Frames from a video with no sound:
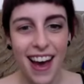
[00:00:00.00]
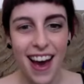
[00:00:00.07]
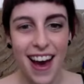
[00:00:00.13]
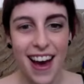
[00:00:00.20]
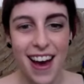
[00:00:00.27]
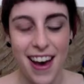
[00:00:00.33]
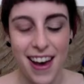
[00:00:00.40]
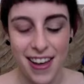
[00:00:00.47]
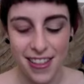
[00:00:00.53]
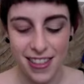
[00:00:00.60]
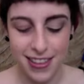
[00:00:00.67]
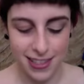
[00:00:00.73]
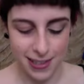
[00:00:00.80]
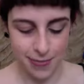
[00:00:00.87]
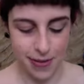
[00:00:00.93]

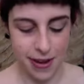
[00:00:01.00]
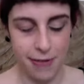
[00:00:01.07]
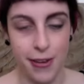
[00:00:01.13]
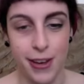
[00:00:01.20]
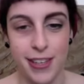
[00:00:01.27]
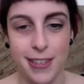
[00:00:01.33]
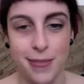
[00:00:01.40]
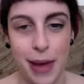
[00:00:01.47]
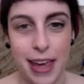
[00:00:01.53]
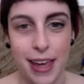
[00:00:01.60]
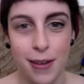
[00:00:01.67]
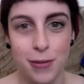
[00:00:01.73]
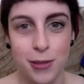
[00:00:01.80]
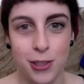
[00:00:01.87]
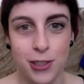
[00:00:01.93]
This is my first
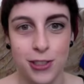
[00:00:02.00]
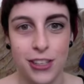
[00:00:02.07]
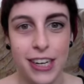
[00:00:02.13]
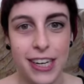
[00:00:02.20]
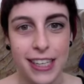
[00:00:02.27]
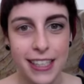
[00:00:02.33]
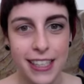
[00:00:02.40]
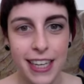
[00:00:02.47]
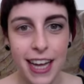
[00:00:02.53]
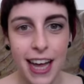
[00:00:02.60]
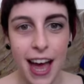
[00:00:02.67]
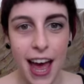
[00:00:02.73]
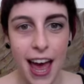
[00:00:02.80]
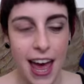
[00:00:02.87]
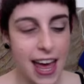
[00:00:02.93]
makeup tutorial
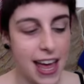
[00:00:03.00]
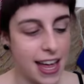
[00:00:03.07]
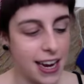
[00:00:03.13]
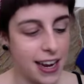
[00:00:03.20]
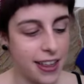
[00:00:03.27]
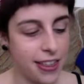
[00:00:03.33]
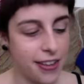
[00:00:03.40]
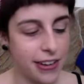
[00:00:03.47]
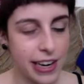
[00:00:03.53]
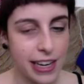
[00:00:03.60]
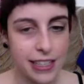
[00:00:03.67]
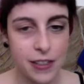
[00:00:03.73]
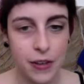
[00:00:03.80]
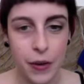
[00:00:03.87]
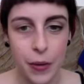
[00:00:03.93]
and I thought
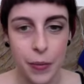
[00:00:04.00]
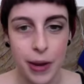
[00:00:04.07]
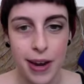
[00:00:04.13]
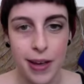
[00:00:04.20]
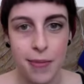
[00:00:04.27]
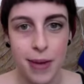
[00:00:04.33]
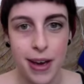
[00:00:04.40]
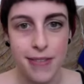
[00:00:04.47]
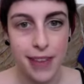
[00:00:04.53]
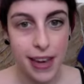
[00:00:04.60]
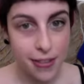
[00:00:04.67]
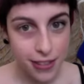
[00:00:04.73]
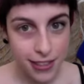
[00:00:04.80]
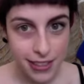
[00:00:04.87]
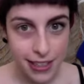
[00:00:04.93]
I'd do one of my
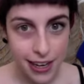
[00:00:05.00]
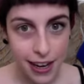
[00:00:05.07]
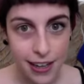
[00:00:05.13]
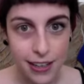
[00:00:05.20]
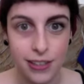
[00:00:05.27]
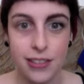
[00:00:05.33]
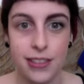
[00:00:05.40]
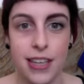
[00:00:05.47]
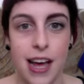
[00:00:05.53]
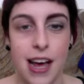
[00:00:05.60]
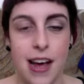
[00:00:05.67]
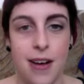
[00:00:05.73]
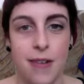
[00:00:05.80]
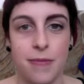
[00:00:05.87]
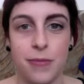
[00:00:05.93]
favourite styles,
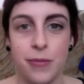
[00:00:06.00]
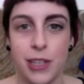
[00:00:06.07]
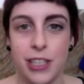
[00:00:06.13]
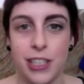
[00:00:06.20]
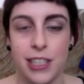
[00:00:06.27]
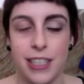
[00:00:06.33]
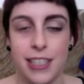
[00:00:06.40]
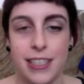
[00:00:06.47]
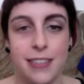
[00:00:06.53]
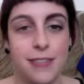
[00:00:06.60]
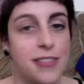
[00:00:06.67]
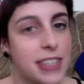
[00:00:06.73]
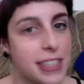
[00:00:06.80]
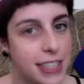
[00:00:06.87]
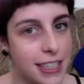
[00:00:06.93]
which is
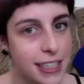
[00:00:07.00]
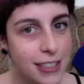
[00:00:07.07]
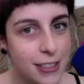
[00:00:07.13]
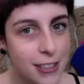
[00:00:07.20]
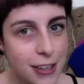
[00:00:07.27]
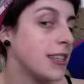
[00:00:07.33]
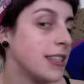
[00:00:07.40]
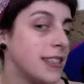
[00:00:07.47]
vintage.